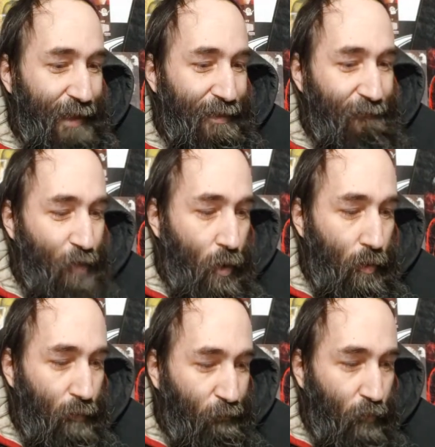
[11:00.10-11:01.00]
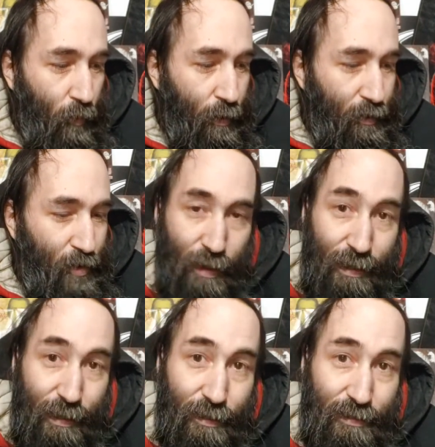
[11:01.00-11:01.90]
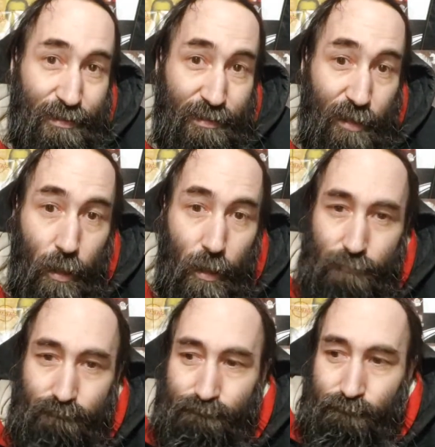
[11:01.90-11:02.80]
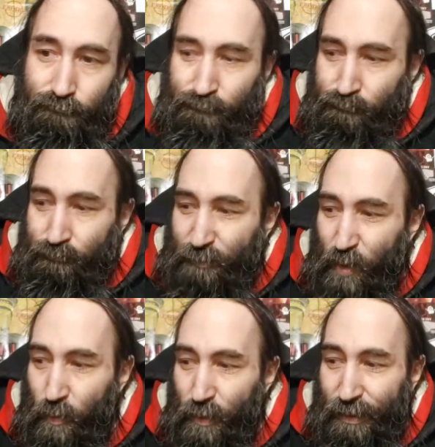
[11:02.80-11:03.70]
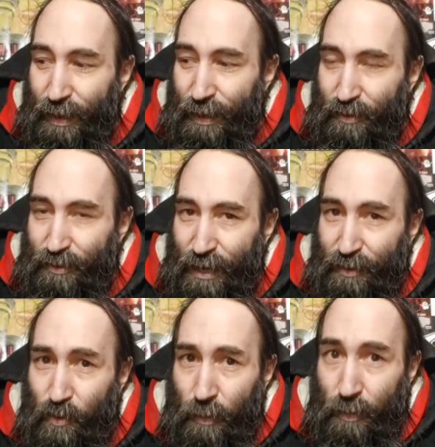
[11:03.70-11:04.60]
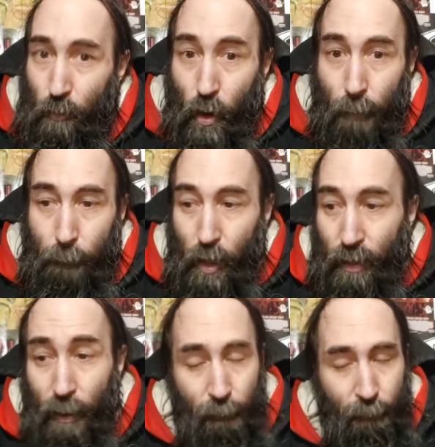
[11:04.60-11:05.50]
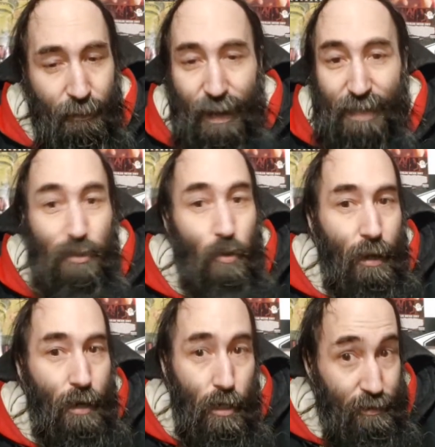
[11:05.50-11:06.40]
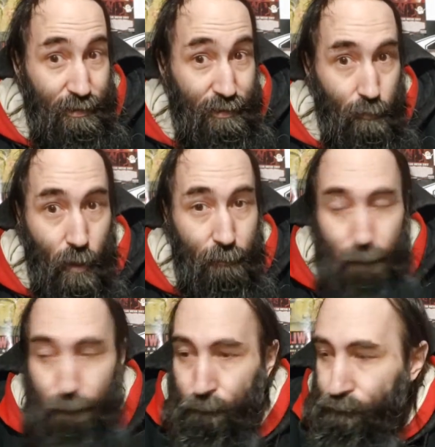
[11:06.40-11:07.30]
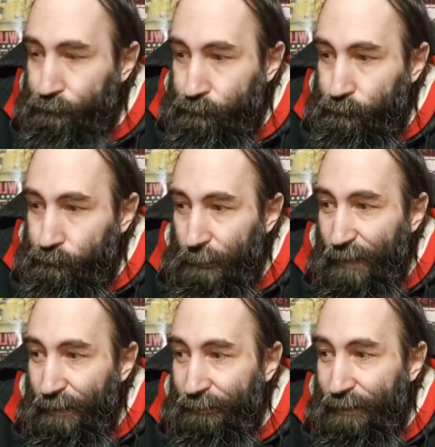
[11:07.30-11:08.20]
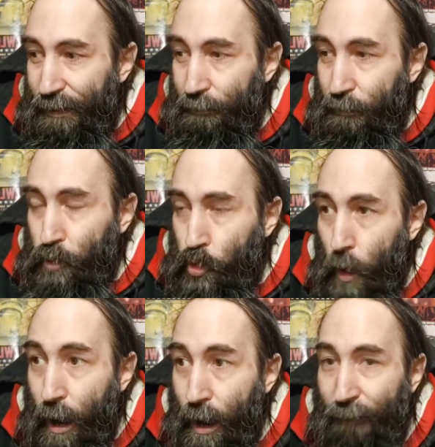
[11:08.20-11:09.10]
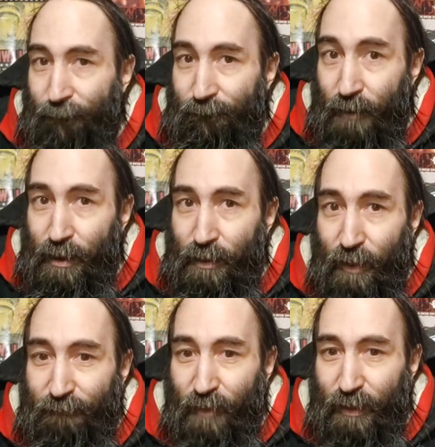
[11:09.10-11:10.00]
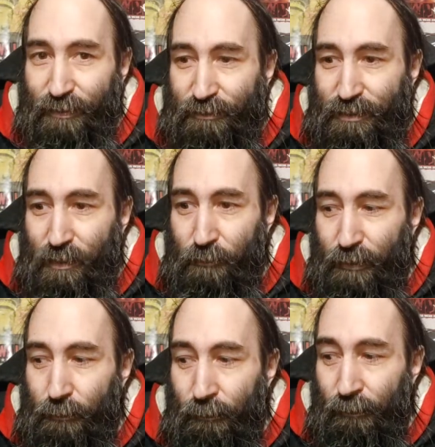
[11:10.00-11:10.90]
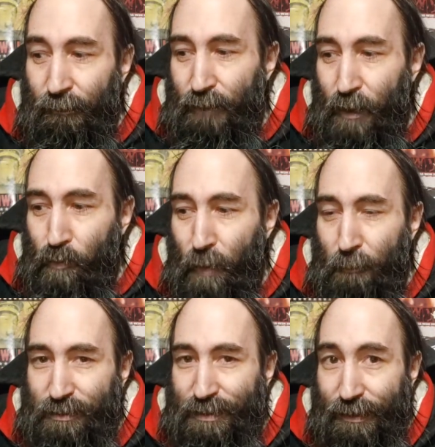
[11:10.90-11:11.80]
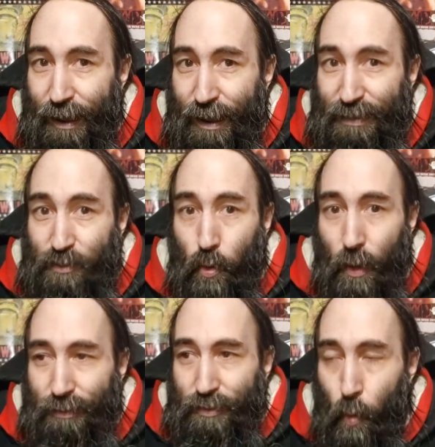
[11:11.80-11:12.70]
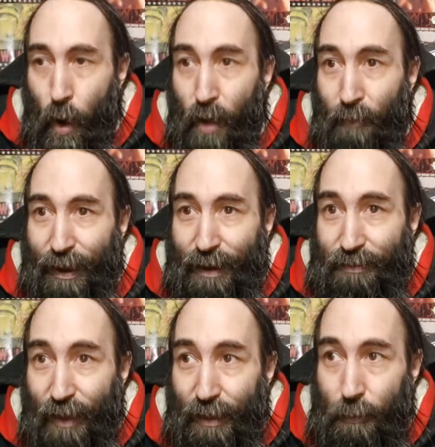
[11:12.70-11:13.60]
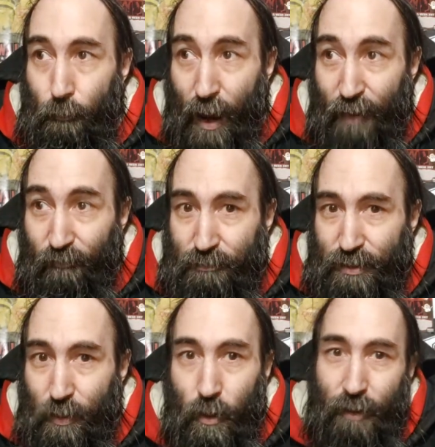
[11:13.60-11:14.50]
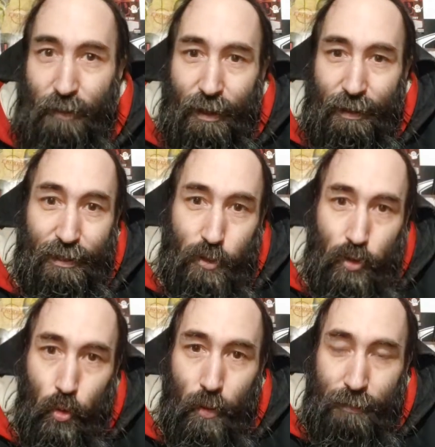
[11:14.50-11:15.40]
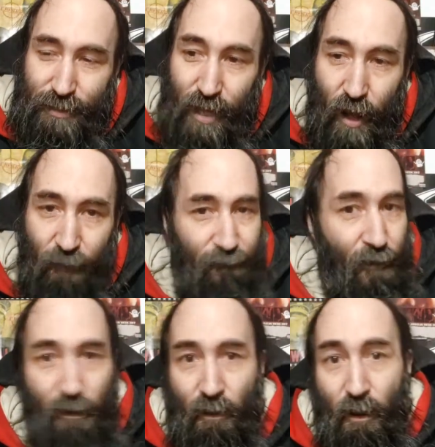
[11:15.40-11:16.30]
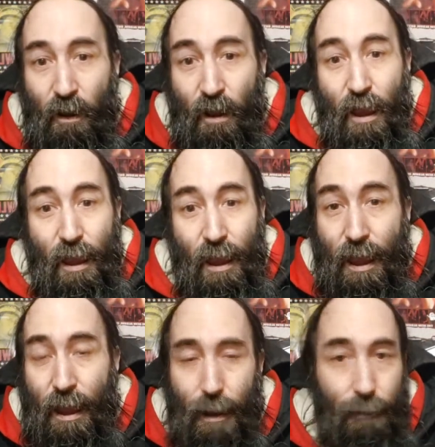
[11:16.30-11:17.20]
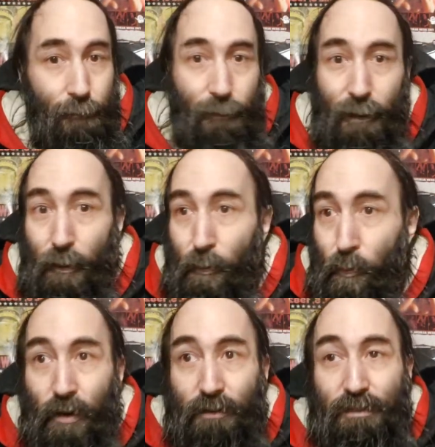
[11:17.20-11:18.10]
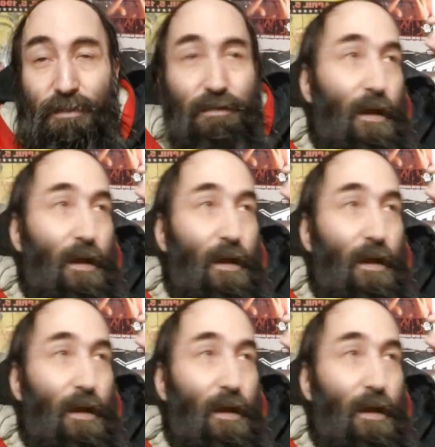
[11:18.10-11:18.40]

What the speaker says: that I've known for 20 years. Don't really hang or talk to him anymore, but guy's a great artist, right? Can draw very lifelike. There's something that I remember seeing in high school on his wall that I thought he bought from somewhere that he drew himself. And it was